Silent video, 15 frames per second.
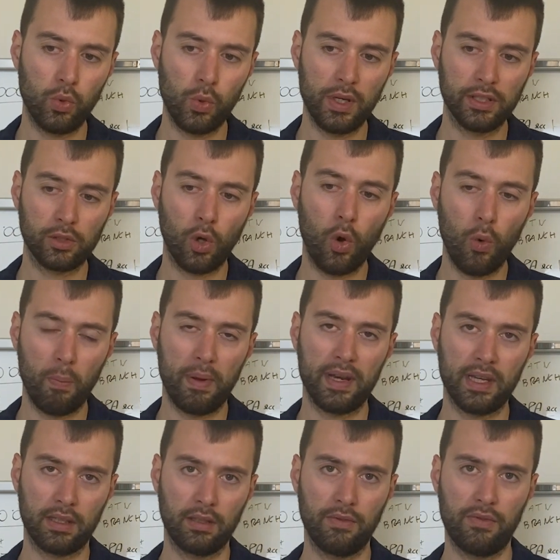who is
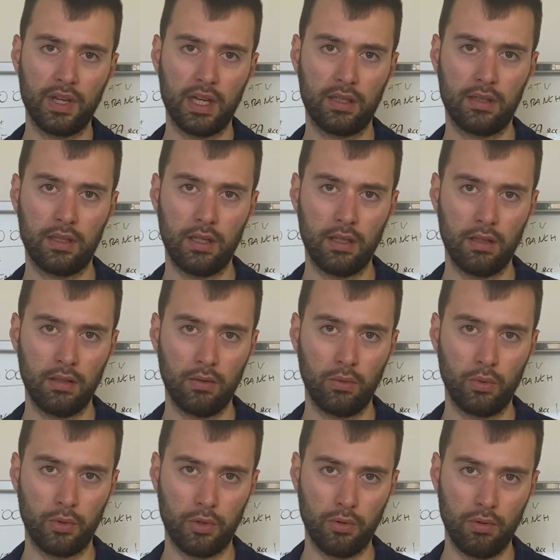opening the VAT
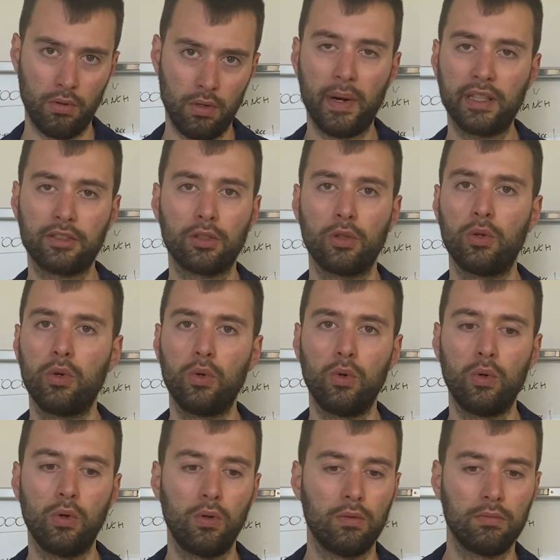to you, person
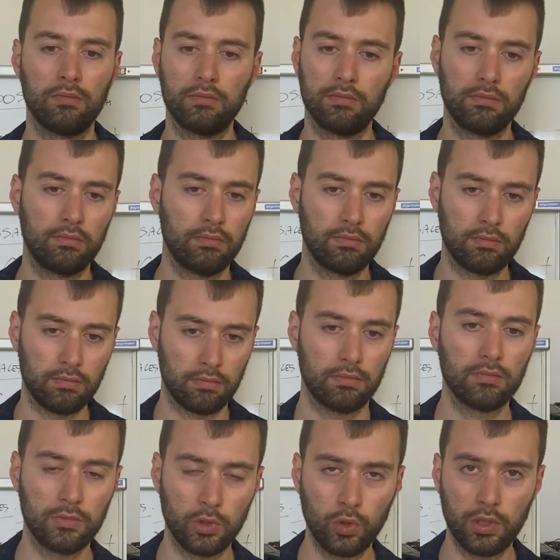who
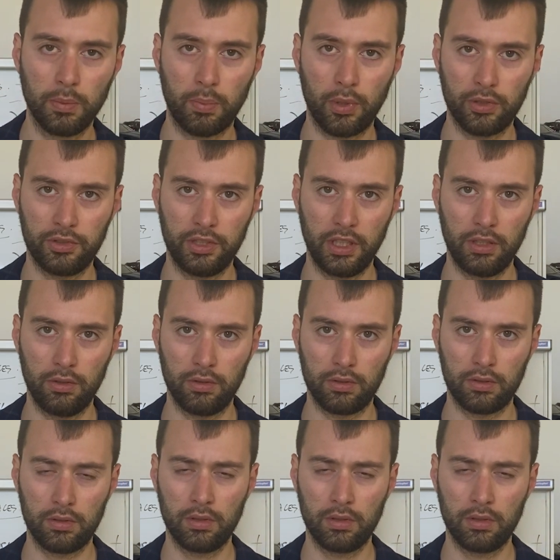do the procedures.